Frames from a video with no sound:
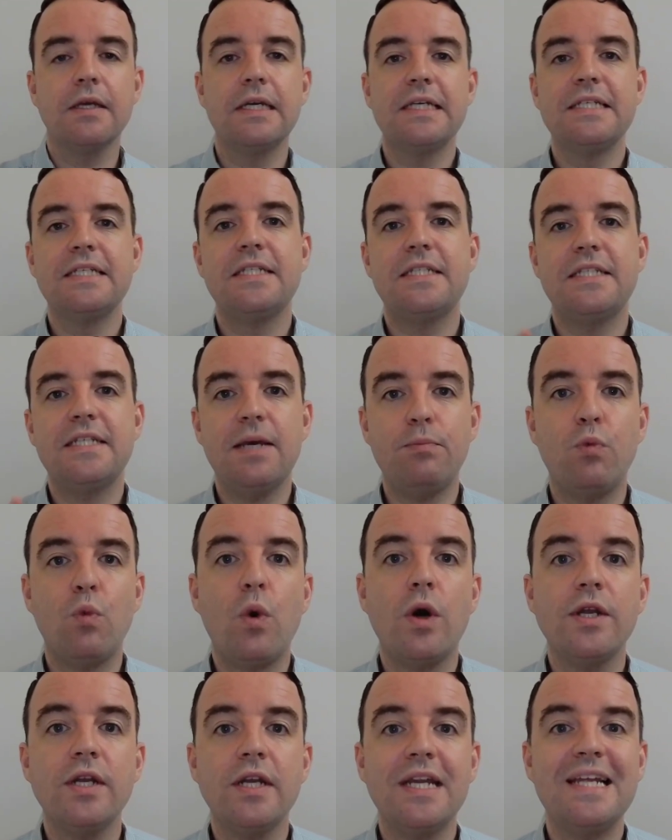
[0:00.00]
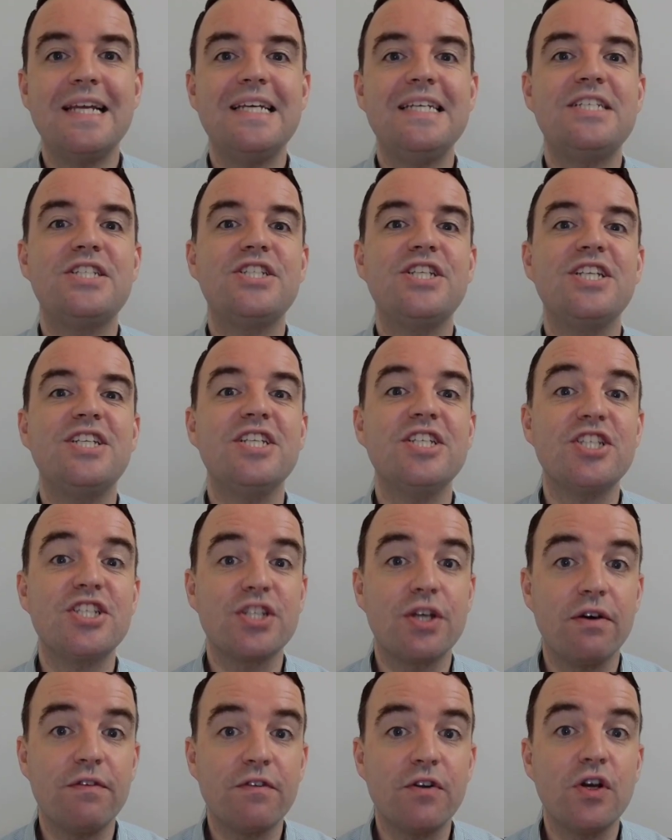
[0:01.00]
Step 1 is to
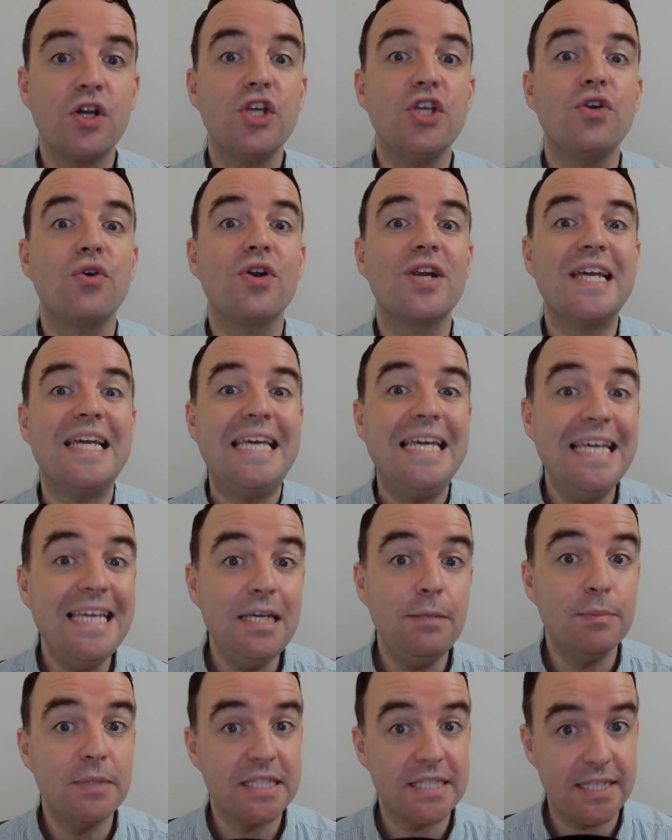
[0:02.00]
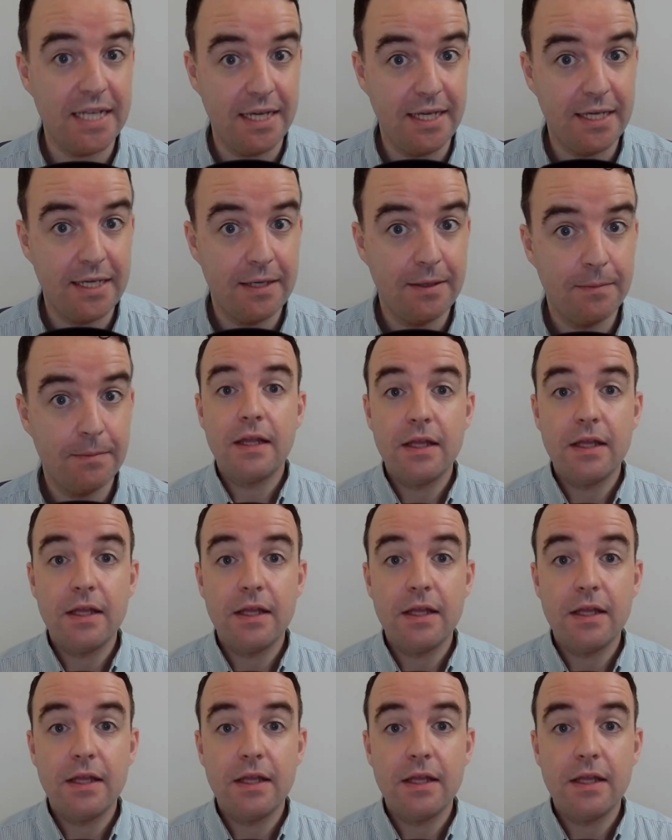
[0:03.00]
discover your key mistake.